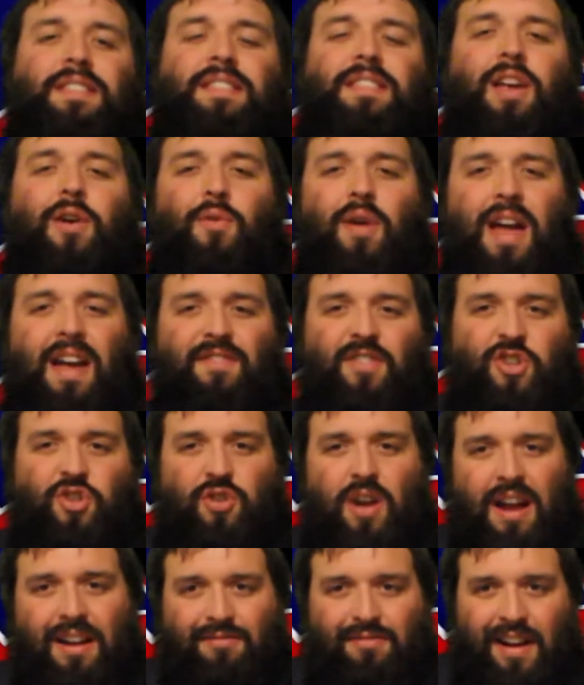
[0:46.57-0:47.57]
don't have a
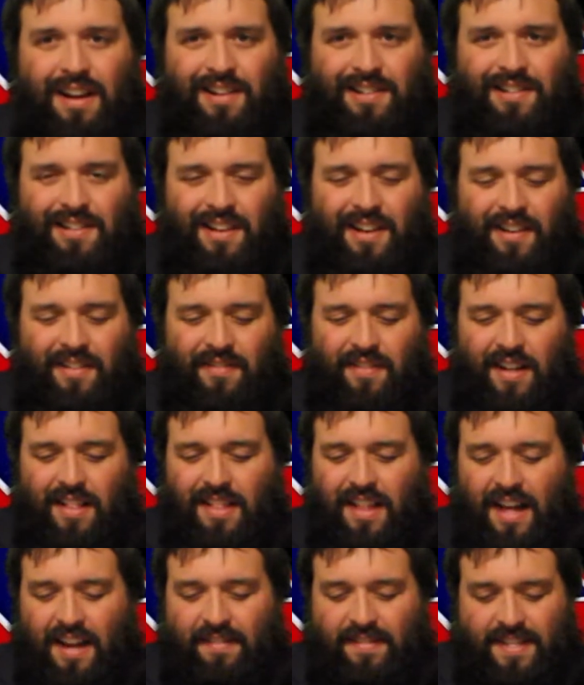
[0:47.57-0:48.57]
track record of a
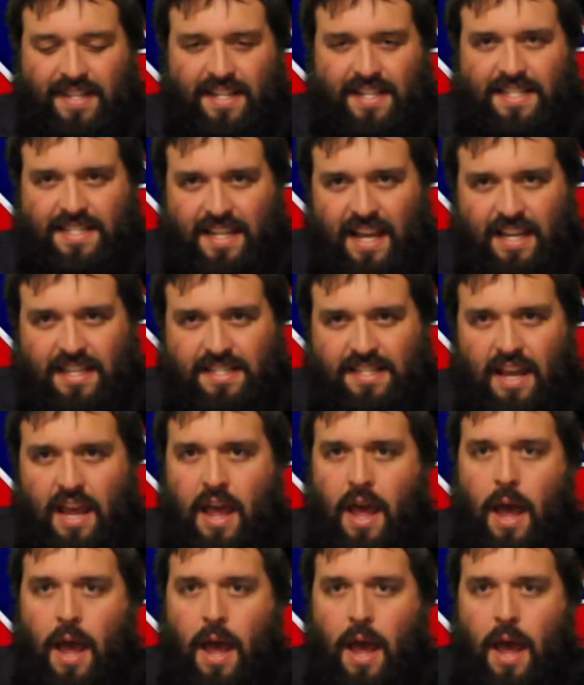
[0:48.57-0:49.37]
lot of success,